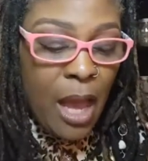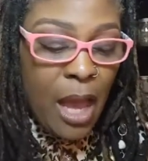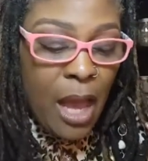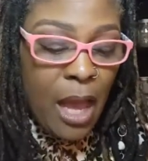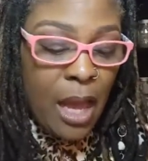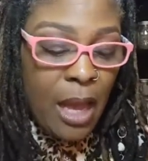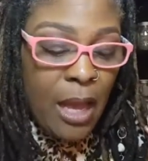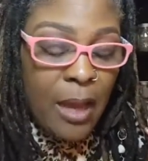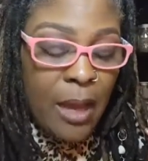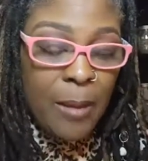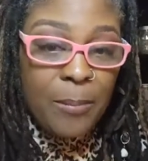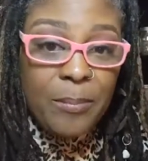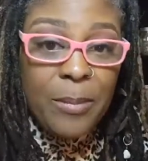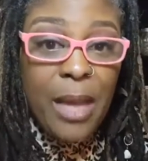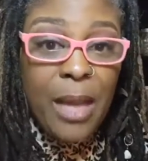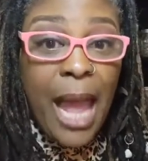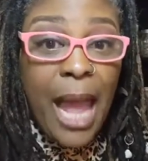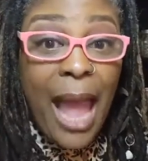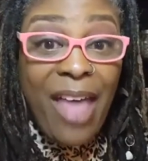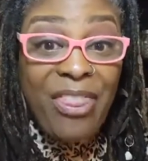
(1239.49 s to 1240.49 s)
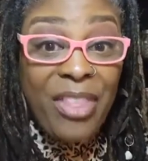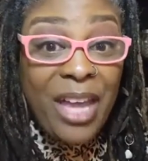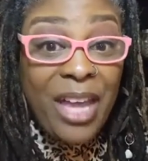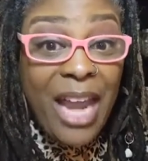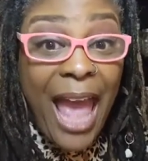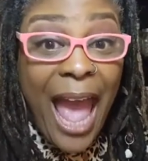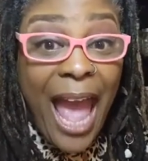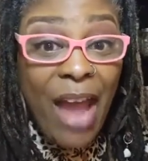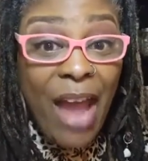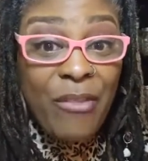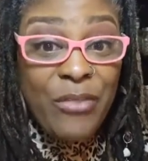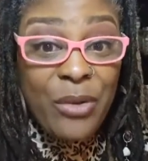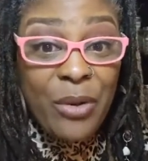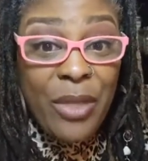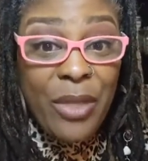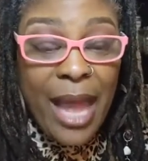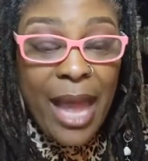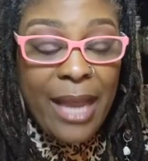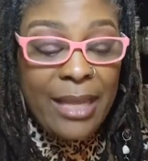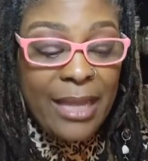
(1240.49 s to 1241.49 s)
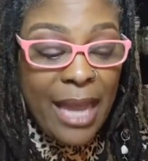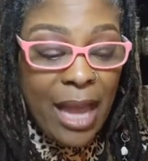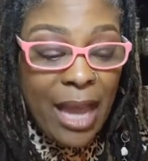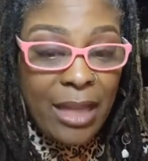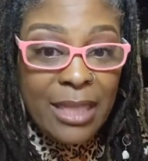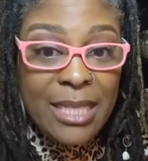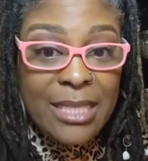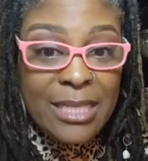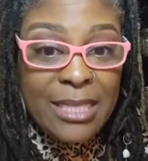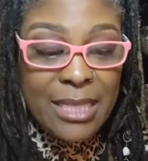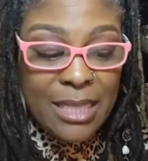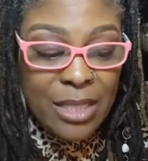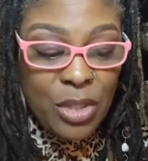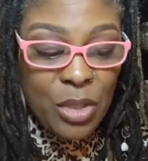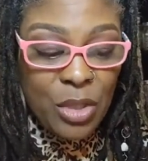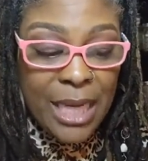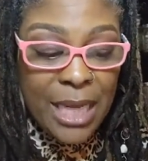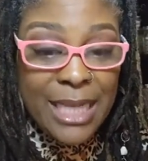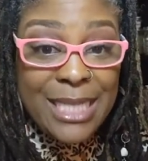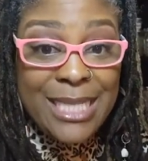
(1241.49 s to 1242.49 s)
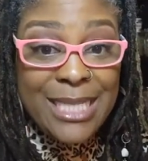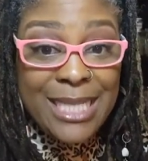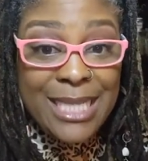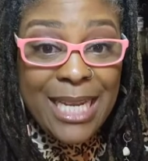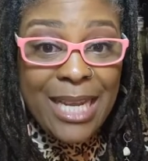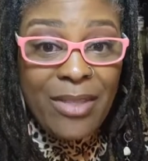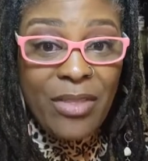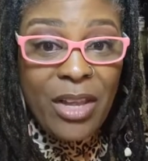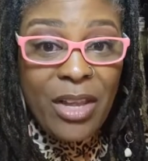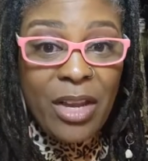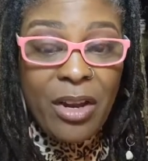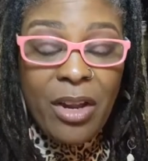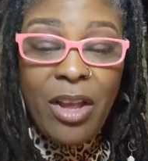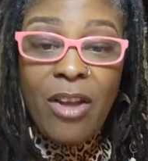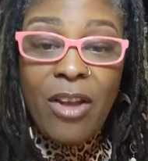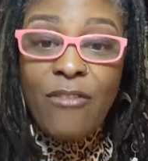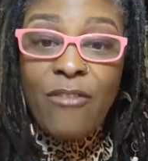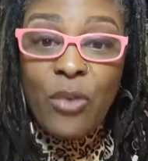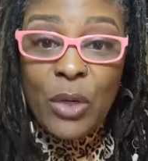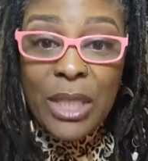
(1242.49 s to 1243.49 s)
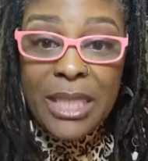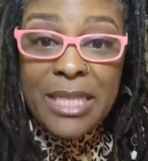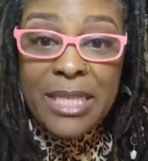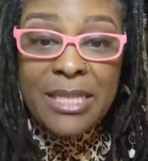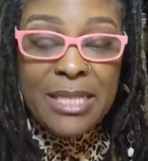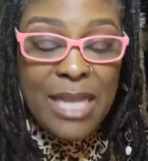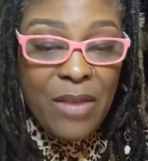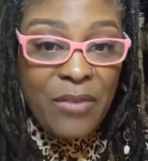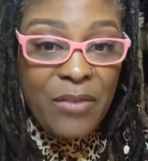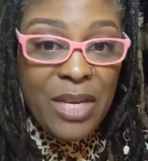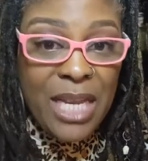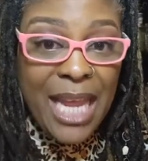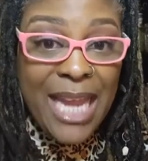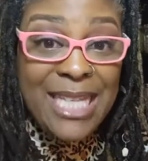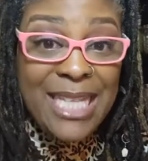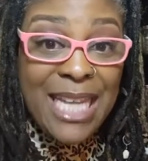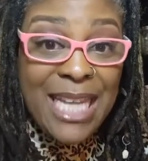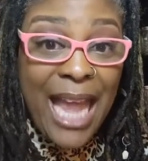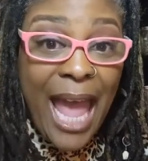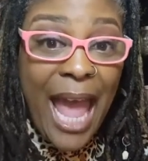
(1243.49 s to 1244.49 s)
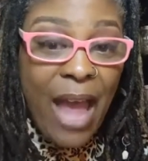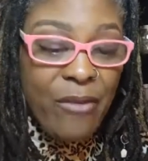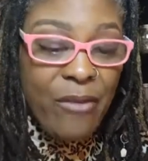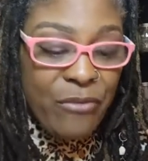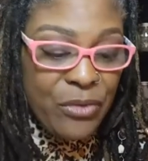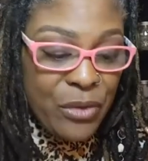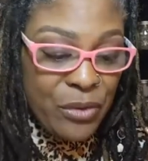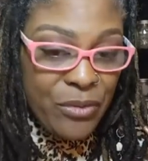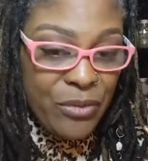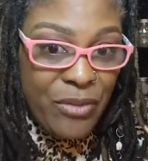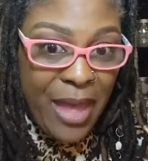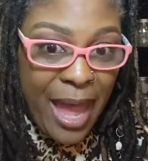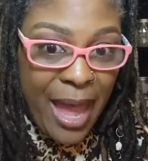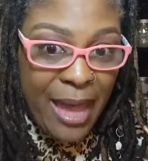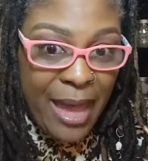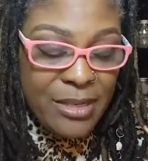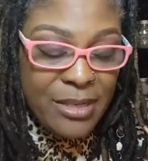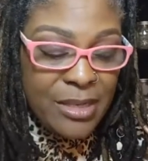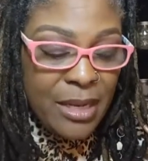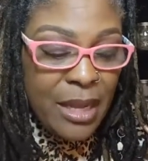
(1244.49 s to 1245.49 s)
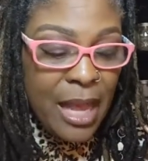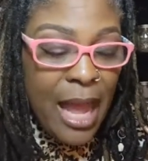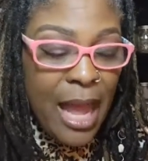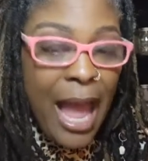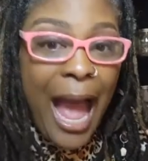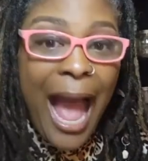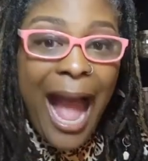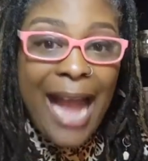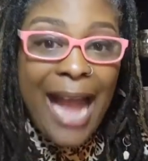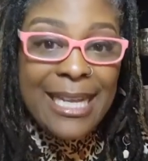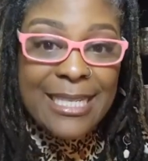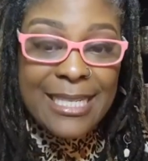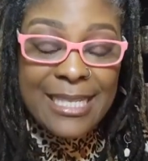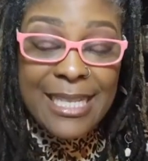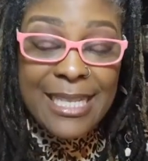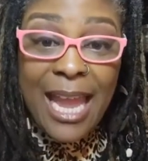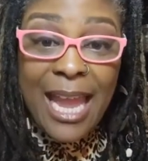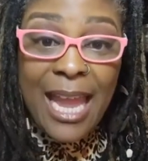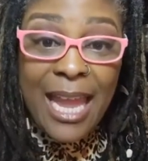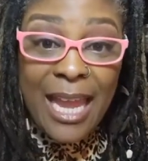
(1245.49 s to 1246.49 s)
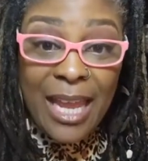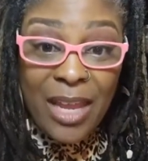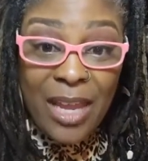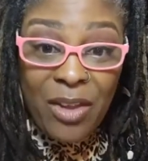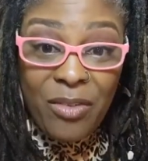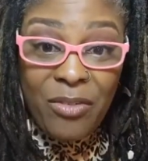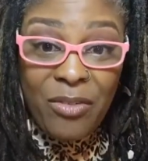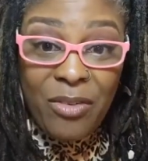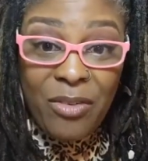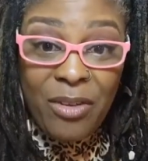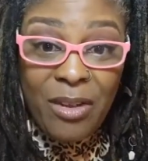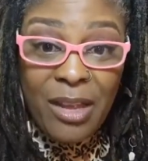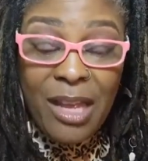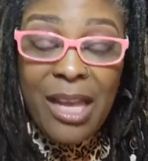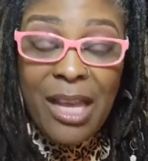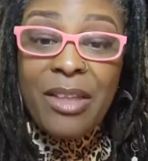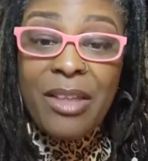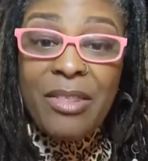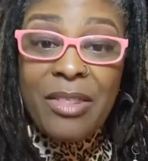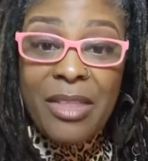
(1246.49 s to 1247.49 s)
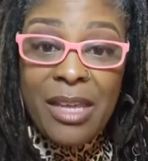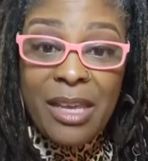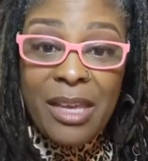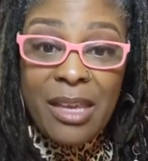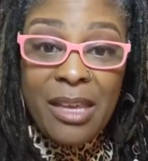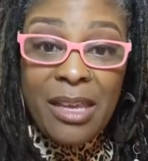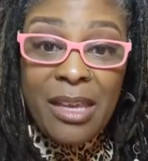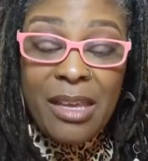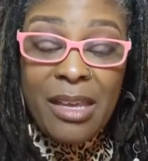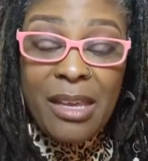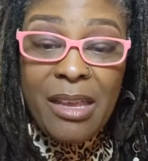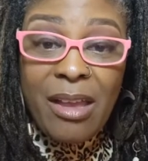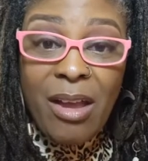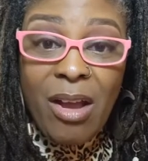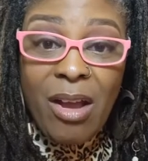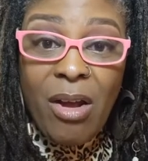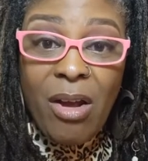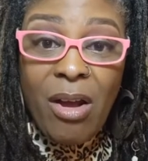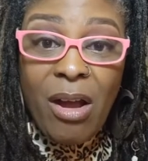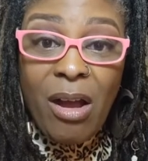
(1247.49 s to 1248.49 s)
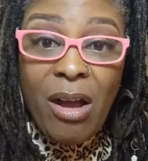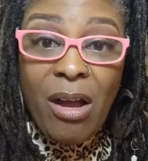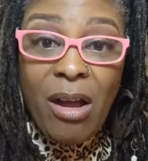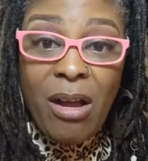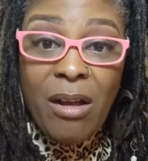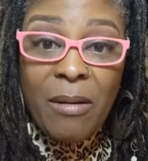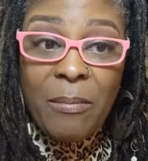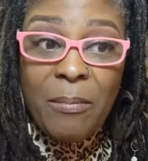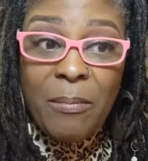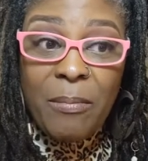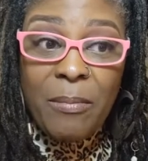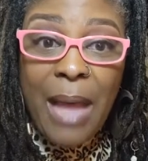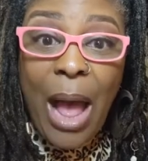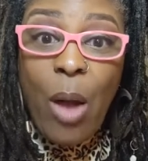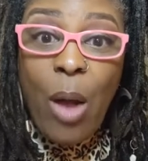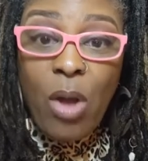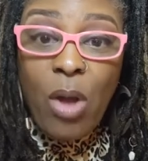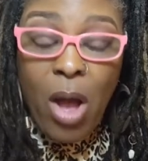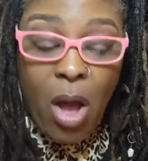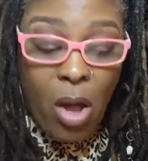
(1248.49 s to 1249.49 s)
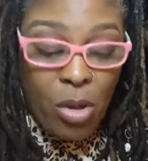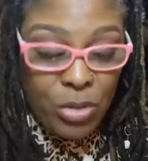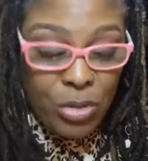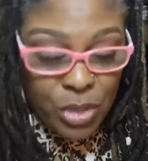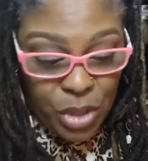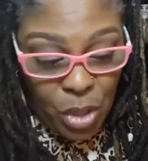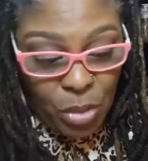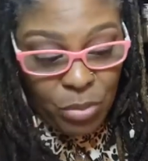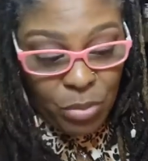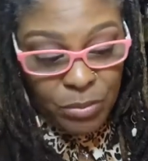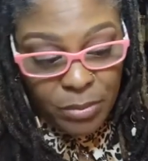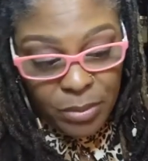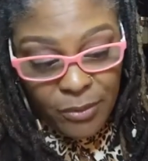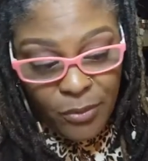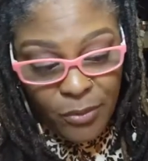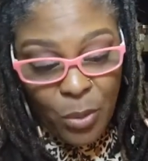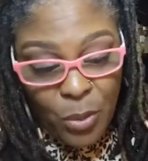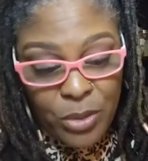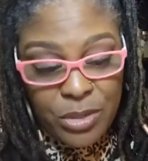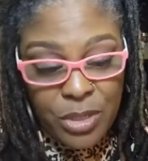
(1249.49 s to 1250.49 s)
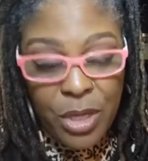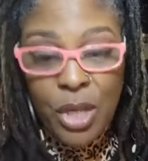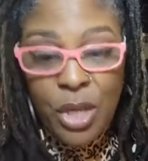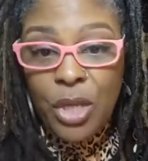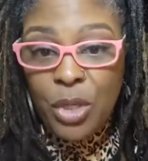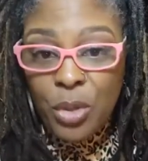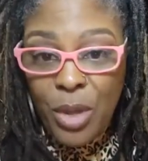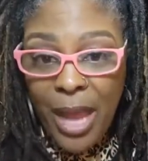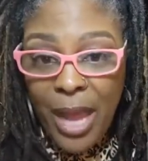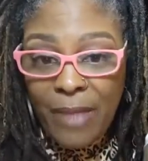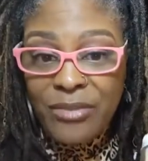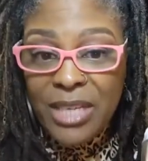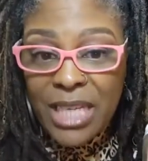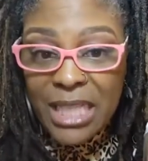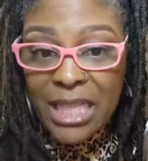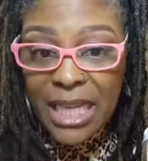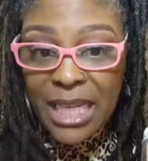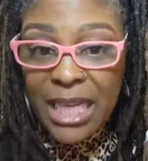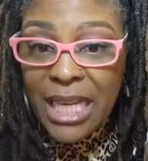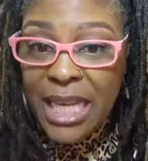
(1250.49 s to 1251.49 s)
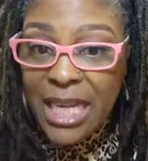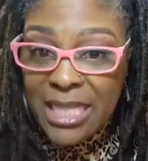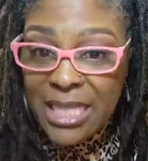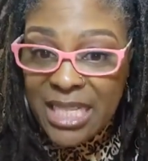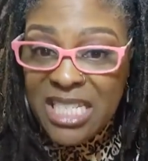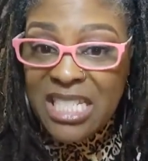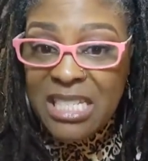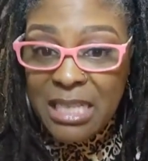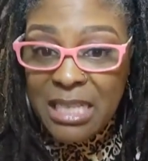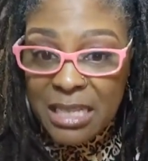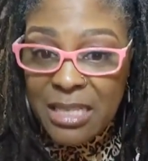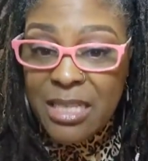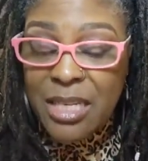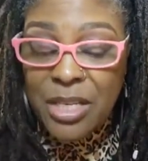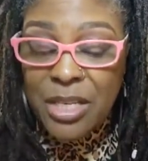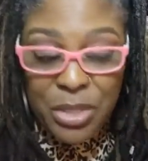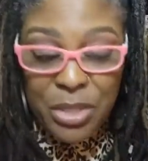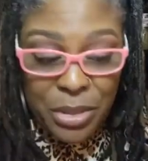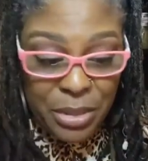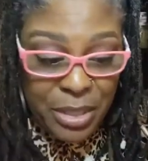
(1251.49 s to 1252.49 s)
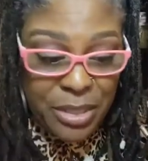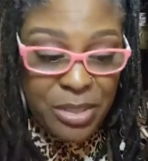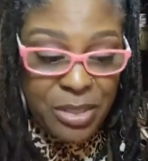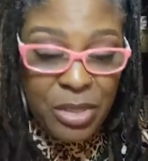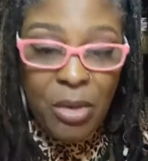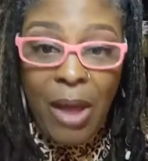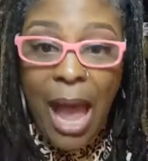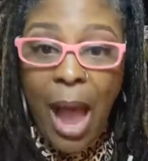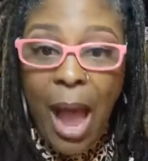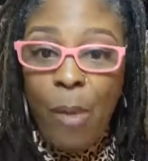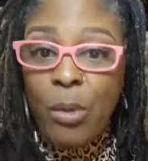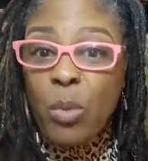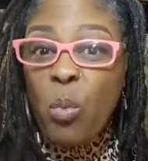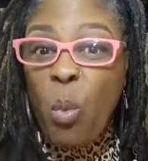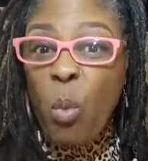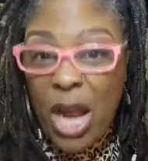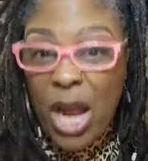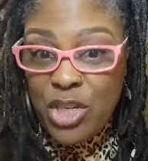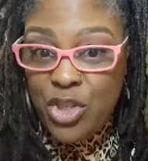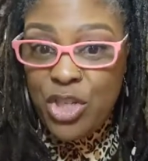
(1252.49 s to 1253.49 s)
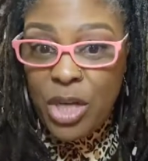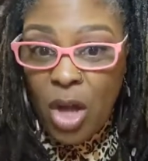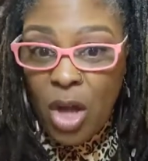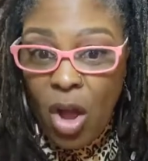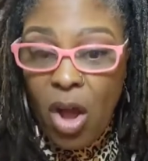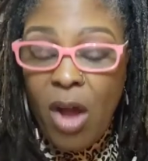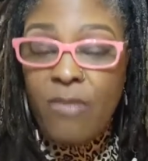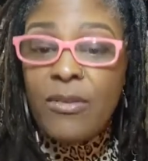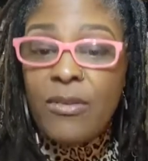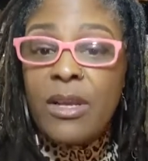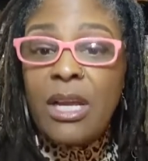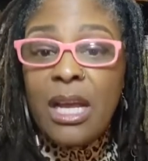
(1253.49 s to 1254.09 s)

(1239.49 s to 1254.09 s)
Um, and then after that, now listen, you let it sit in there for at least seven days. After that, I save the um, alcohol. So, of course, you have to clean it because it's dusty and dirty. So, I would wash it off,